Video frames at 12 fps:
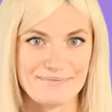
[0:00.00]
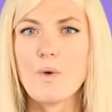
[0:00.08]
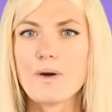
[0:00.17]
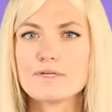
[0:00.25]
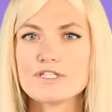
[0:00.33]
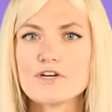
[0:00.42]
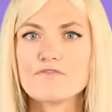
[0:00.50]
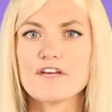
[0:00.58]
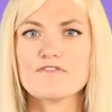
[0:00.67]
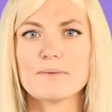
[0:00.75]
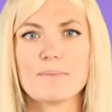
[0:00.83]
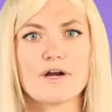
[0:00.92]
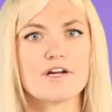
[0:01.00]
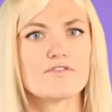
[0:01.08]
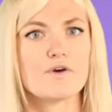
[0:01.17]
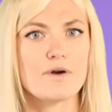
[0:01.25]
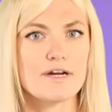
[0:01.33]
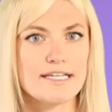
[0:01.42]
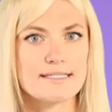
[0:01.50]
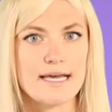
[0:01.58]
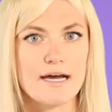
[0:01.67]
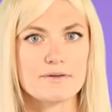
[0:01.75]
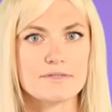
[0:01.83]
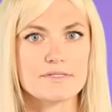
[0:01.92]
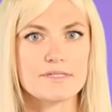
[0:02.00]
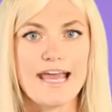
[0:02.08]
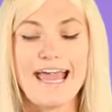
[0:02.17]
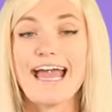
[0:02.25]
What was your favorite part of Kourtney's house?